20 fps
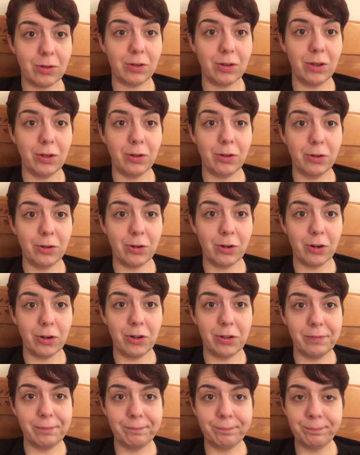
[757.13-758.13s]
a good
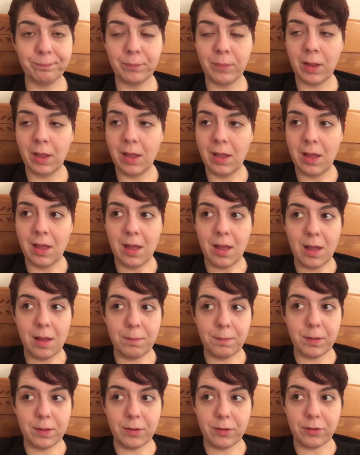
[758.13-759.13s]
girl.
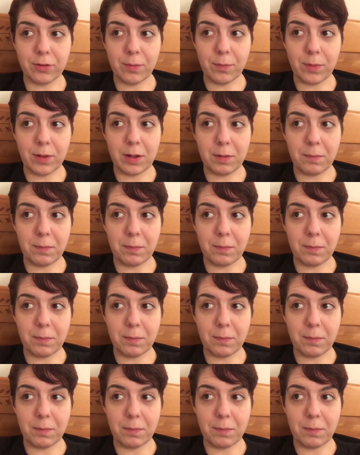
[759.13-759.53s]
But there's something